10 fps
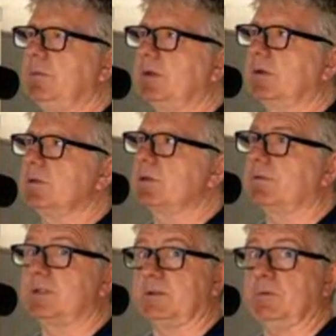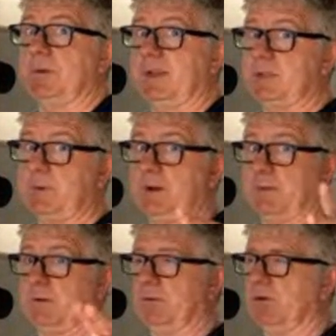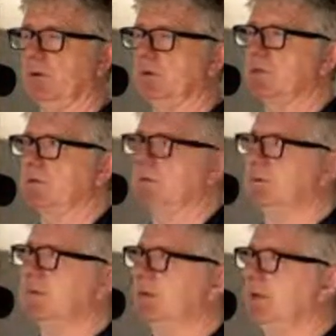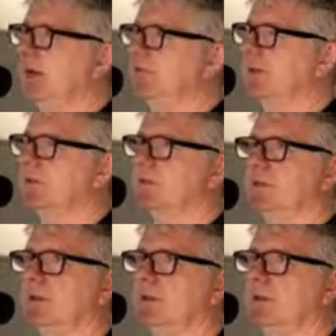because obviously we've been experimenting with all this stuff, the live casting